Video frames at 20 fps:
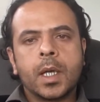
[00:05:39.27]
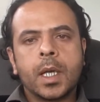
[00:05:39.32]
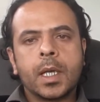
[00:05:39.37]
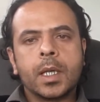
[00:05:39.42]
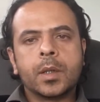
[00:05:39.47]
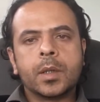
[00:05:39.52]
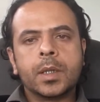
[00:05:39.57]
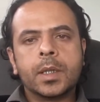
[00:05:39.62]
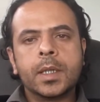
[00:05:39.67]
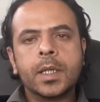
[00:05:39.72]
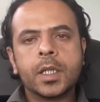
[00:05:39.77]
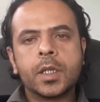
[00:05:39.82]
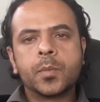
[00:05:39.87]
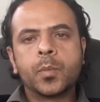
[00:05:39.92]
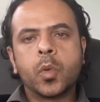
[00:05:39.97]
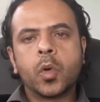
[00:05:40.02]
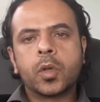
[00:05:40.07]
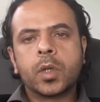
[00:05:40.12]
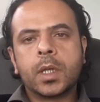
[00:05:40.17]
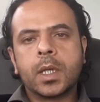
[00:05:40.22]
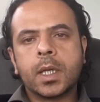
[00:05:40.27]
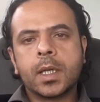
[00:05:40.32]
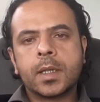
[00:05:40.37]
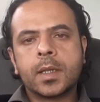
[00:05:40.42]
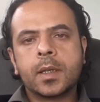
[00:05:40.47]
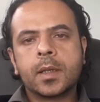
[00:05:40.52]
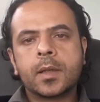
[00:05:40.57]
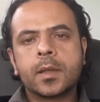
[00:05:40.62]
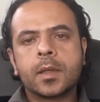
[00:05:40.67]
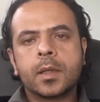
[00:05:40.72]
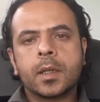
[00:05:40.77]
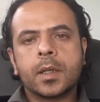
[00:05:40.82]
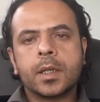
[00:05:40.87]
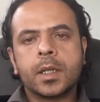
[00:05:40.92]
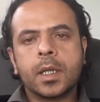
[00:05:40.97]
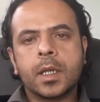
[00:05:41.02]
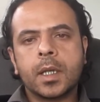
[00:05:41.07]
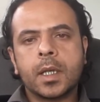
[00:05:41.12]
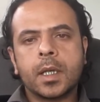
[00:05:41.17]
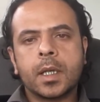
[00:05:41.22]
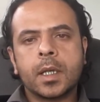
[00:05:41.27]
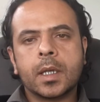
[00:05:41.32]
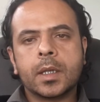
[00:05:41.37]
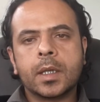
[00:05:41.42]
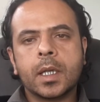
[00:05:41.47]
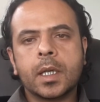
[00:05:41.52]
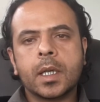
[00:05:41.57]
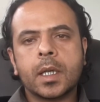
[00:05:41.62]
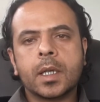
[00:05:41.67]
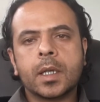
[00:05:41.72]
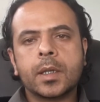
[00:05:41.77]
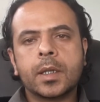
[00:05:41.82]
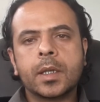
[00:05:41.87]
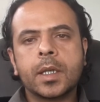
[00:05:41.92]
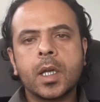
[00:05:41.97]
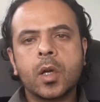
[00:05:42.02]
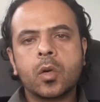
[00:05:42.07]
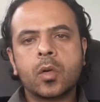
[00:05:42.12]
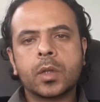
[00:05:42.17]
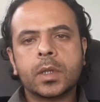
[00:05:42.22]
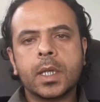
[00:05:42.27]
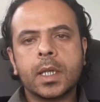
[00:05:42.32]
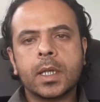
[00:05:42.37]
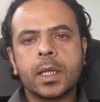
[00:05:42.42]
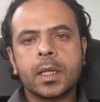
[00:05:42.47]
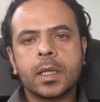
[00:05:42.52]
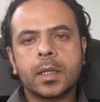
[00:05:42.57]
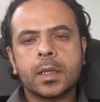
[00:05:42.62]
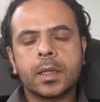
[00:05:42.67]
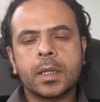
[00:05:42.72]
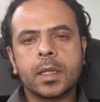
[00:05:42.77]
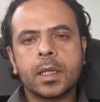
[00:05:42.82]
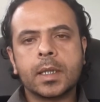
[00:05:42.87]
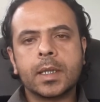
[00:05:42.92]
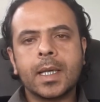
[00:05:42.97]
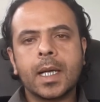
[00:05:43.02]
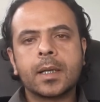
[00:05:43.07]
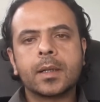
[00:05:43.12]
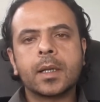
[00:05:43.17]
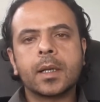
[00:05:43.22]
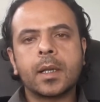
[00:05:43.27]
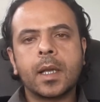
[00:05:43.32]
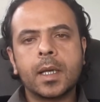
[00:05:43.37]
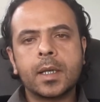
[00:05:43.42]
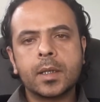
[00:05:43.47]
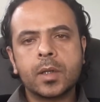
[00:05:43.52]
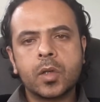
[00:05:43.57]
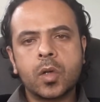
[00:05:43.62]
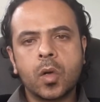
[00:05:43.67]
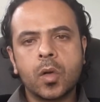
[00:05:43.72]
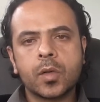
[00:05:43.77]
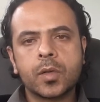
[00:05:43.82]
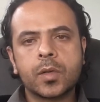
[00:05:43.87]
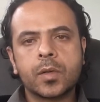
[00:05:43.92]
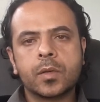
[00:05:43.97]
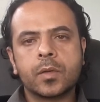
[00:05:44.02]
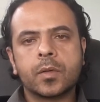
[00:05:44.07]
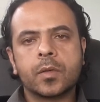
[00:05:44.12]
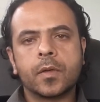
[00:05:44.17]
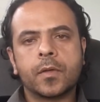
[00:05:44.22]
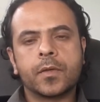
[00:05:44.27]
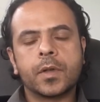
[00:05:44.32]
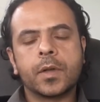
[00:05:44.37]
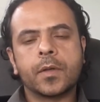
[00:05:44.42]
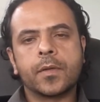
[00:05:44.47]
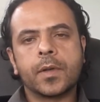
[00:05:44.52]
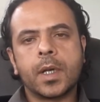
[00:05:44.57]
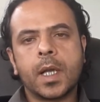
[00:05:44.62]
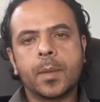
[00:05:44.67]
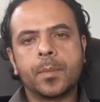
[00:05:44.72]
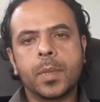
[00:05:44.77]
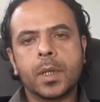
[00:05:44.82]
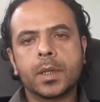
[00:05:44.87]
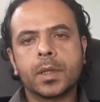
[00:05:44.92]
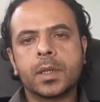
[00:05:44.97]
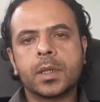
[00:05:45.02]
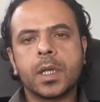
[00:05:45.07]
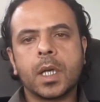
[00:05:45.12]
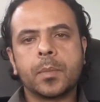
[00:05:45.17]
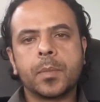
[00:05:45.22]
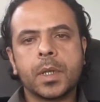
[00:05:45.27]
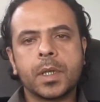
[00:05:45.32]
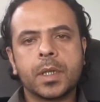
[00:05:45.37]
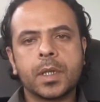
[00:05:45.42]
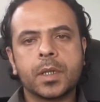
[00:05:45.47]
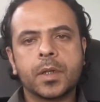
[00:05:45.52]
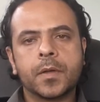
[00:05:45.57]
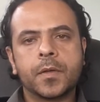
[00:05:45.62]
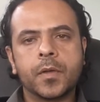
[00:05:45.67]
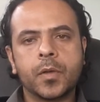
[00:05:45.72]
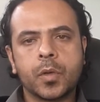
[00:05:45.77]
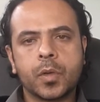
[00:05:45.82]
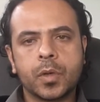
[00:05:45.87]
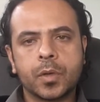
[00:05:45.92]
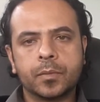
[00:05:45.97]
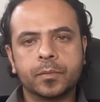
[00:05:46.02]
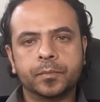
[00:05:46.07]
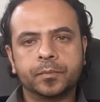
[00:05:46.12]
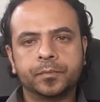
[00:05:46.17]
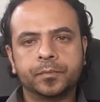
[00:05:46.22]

And these both cases, they are the underlying cause of developing diabetic foot.